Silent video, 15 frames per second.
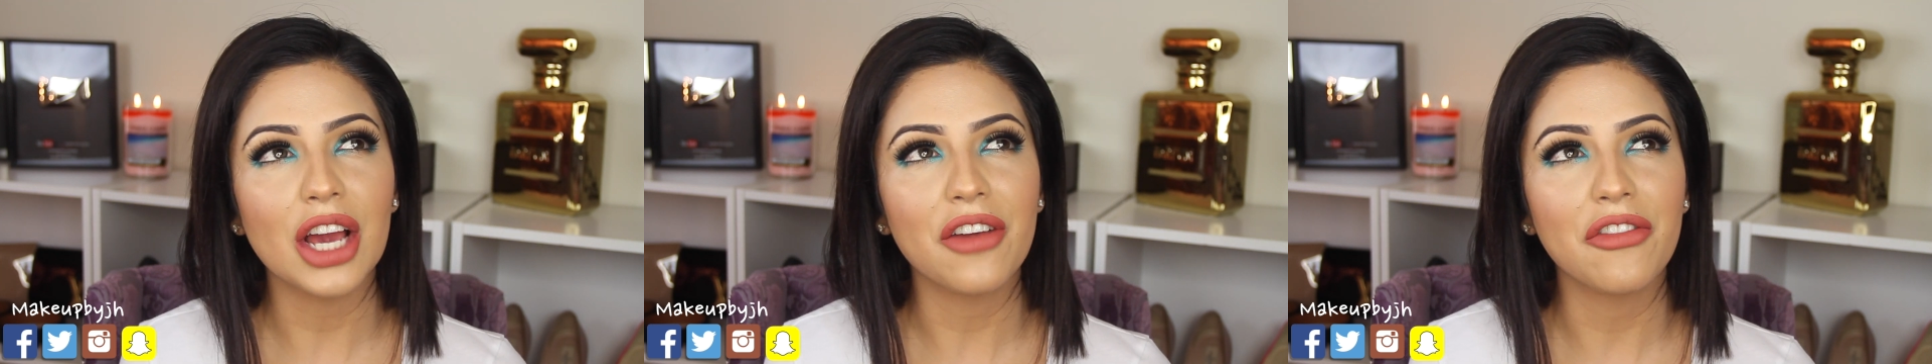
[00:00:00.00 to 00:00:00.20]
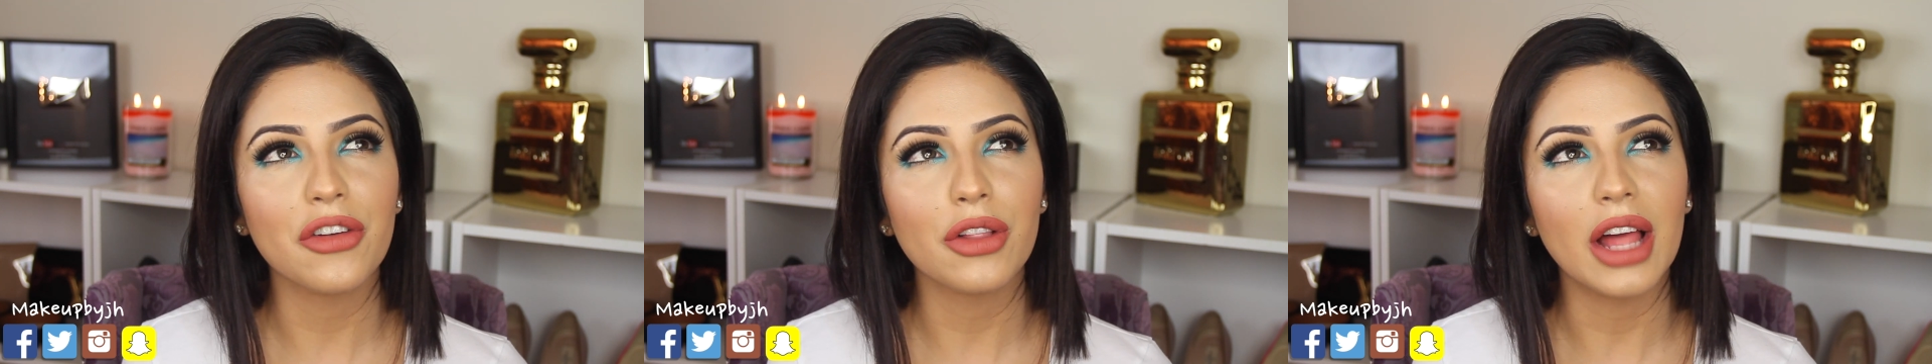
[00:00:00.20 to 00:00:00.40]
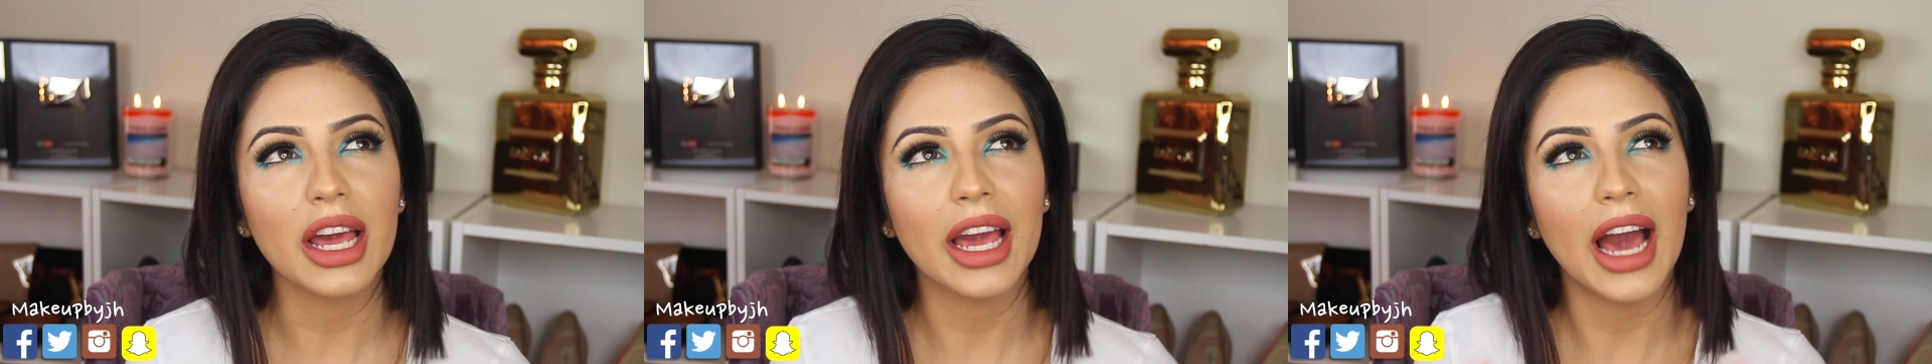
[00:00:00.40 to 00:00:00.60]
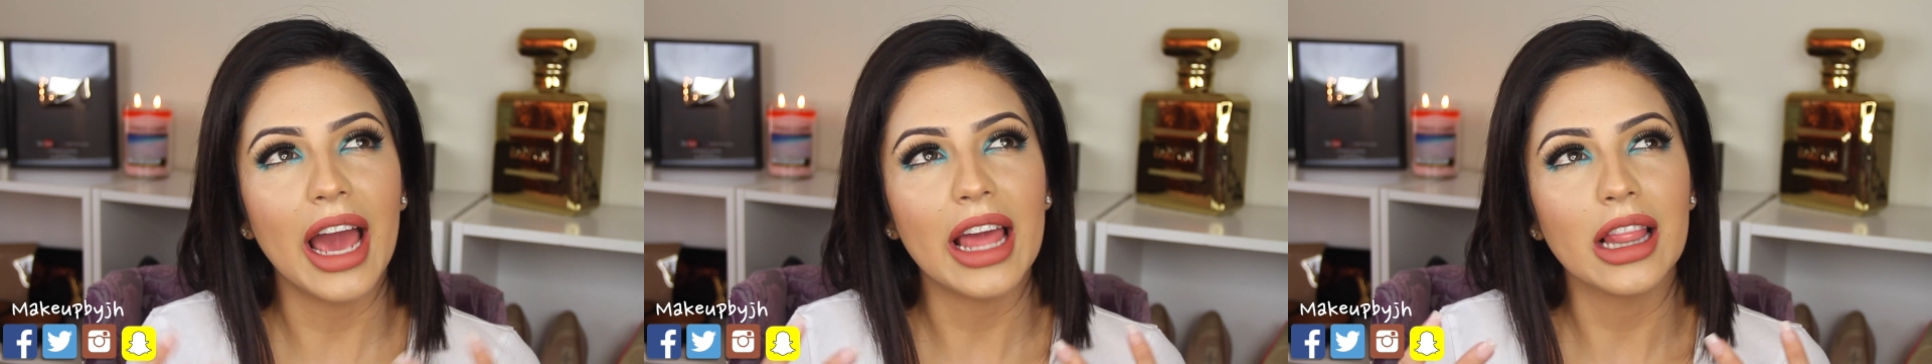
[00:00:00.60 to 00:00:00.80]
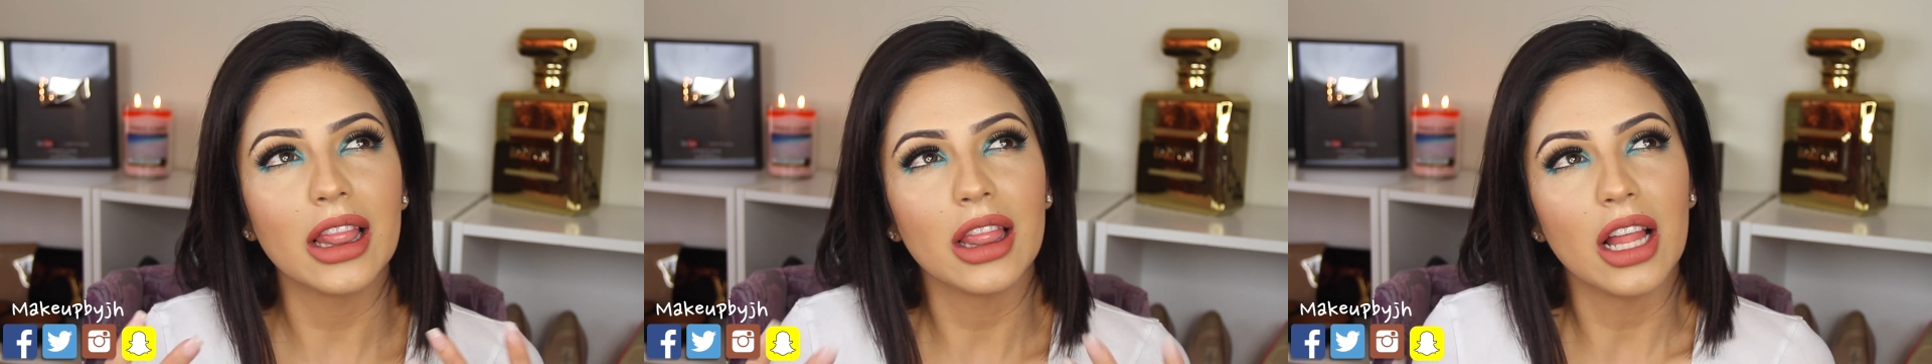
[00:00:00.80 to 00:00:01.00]
I feel like
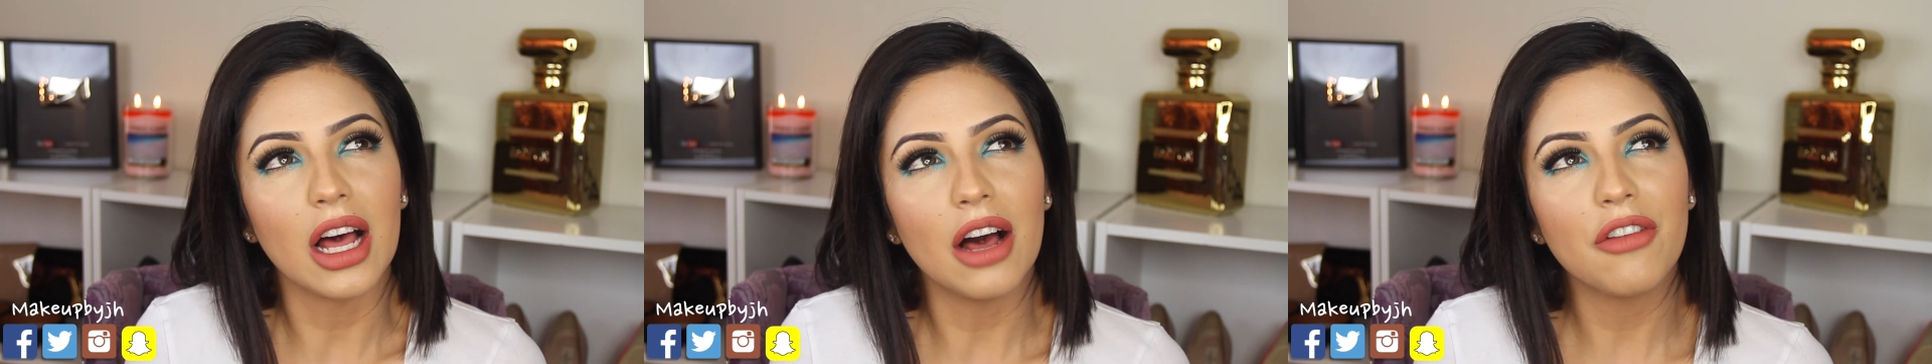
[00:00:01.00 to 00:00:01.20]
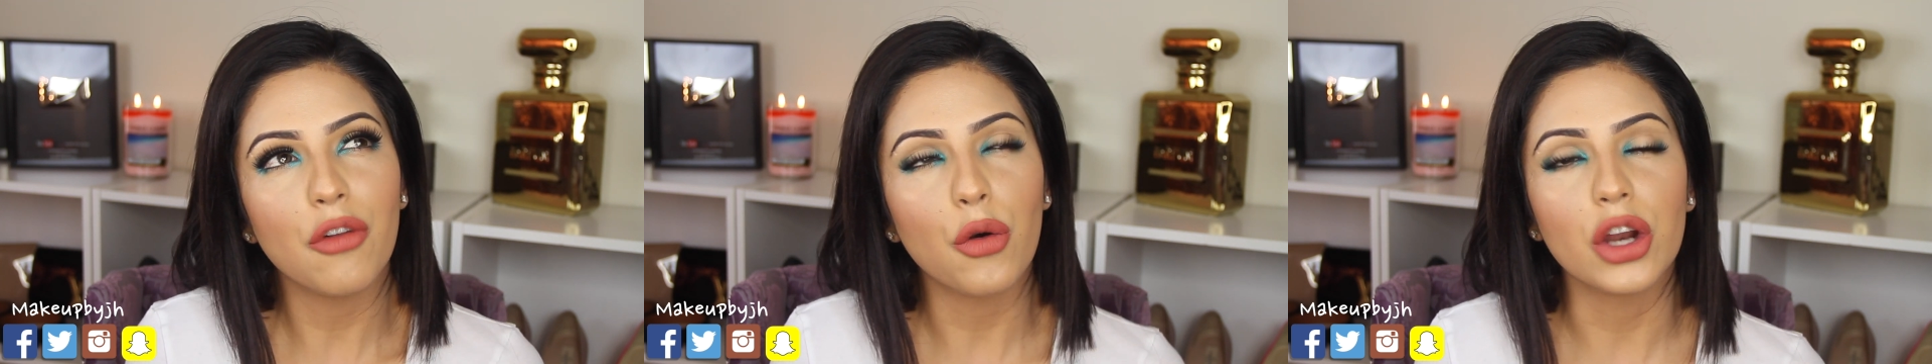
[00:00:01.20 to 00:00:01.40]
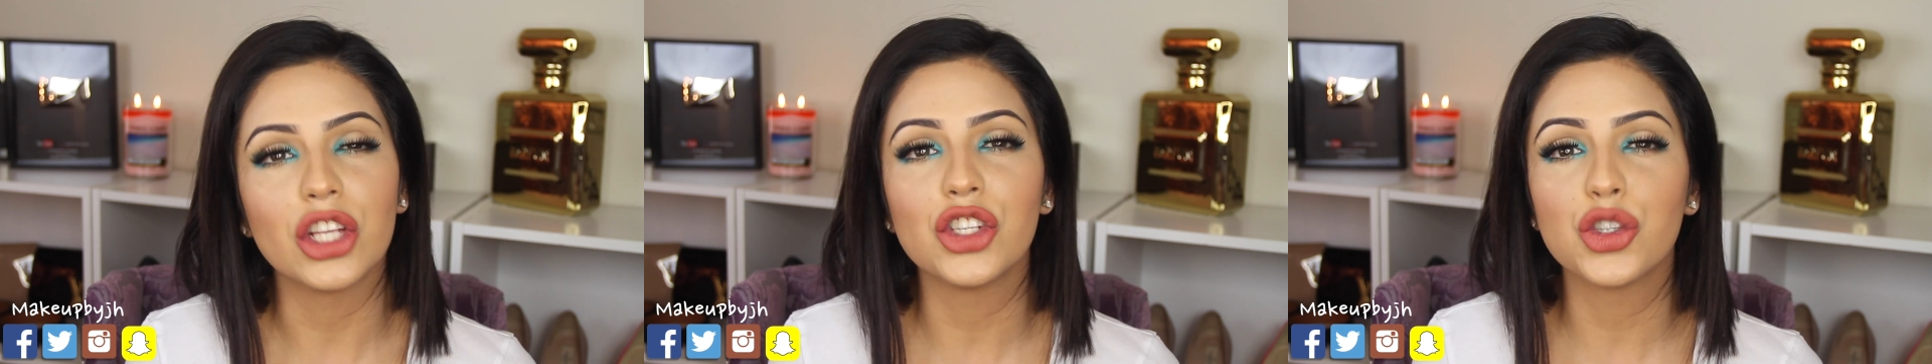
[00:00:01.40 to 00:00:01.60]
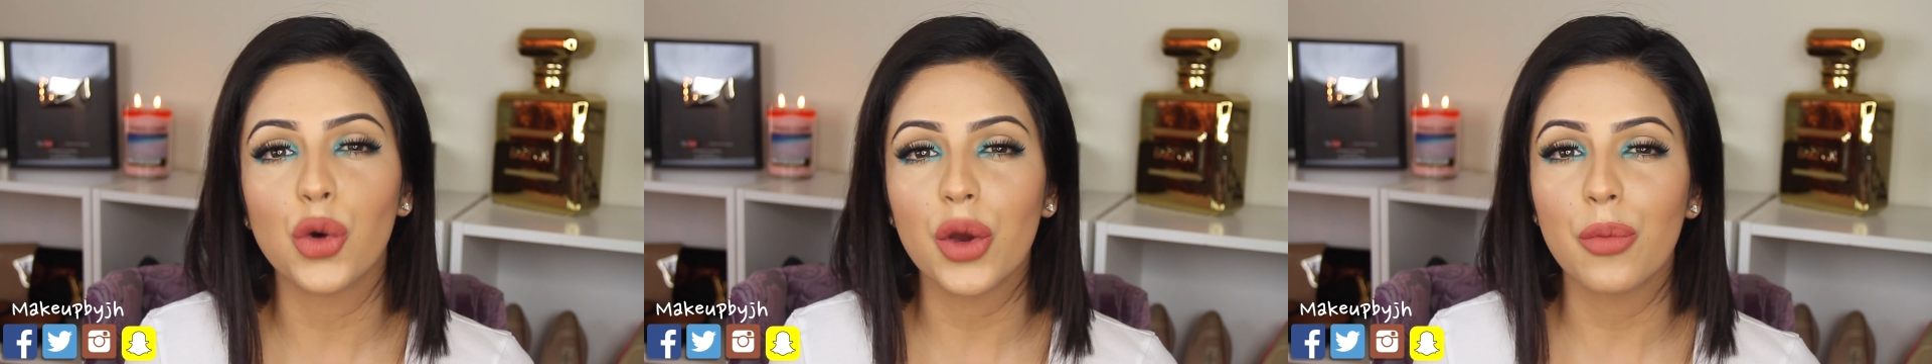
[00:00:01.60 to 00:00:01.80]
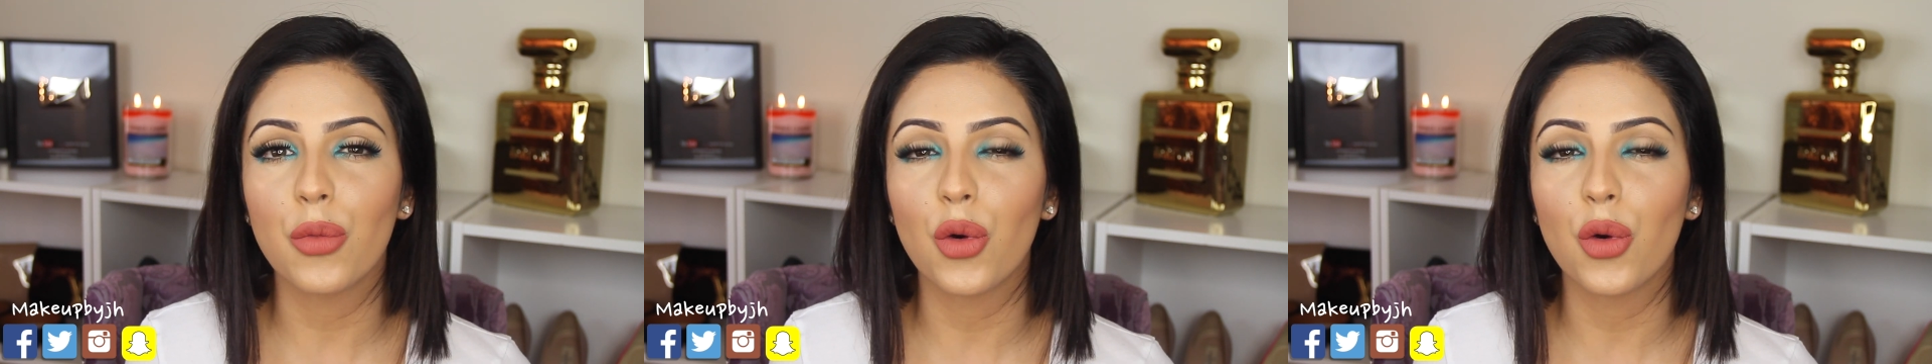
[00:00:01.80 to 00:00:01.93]
I love or enjoy